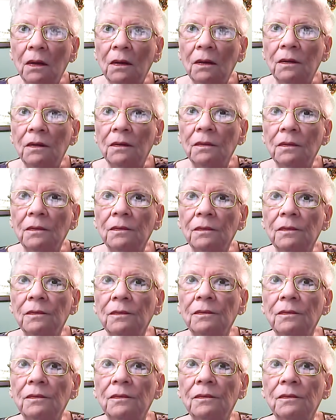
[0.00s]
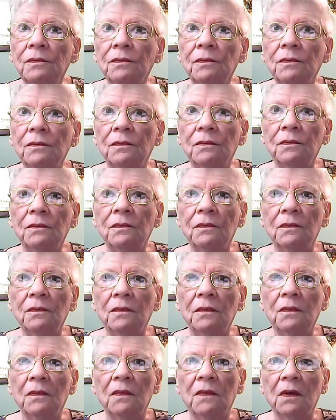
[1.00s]

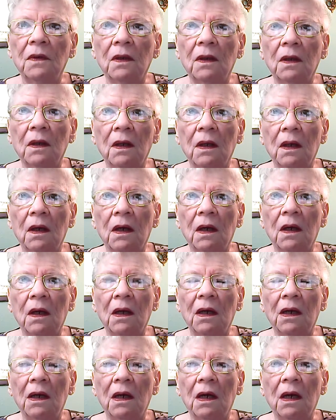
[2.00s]
(silence)